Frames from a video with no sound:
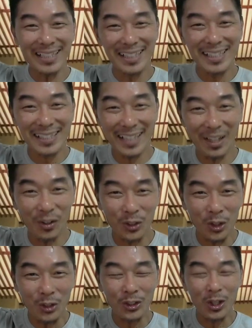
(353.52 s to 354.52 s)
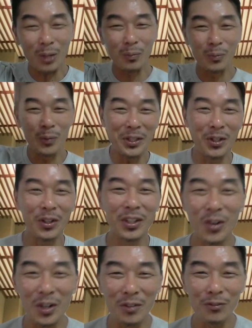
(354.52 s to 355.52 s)
taxi sign on top? Where you
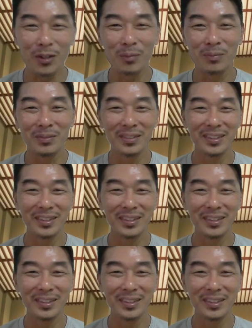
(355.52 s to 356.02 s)
got it from?